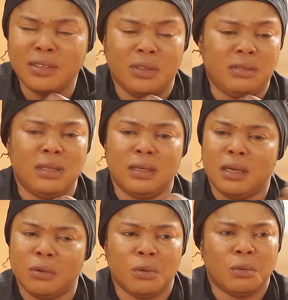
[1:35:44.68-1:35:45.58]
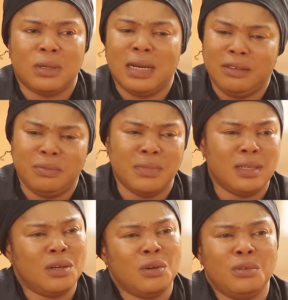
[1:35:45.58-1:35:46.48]
Just take a good look at me.
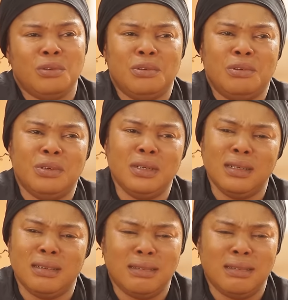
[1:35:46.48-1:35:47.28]
Nego don't know.